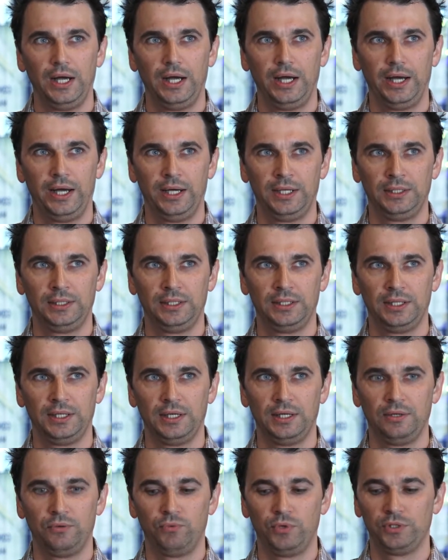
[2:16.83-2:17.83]
And
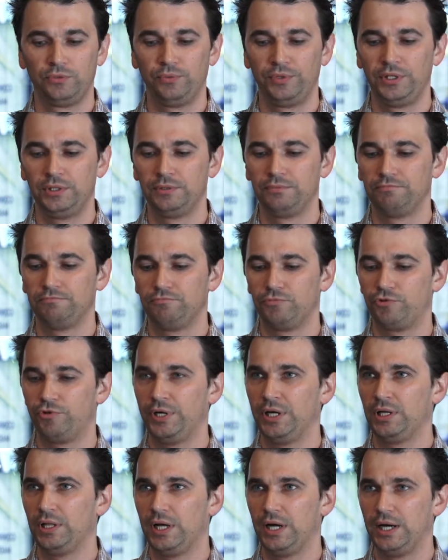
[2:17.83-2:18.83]
what we
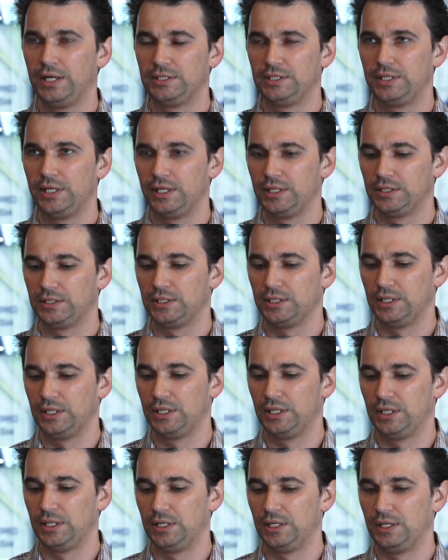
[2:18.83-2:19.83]
realized that
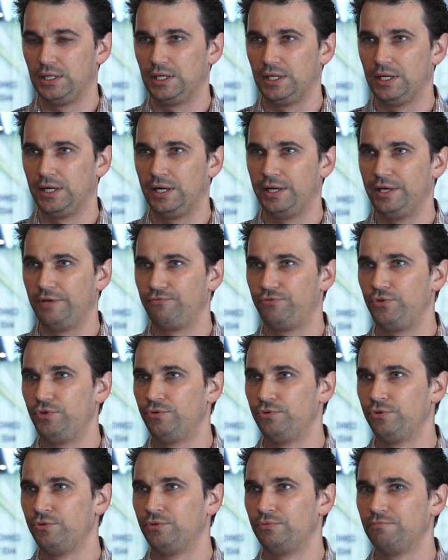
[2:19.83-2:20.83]
if
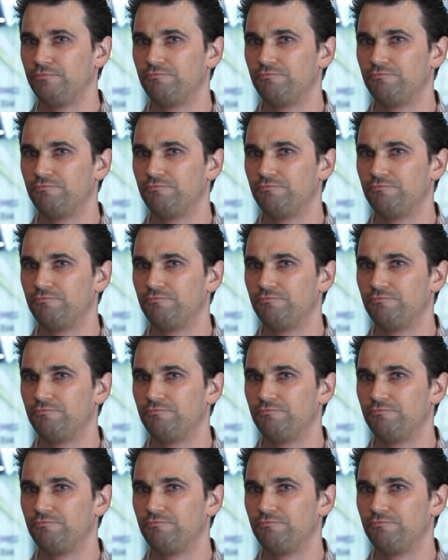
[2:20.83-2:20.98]
you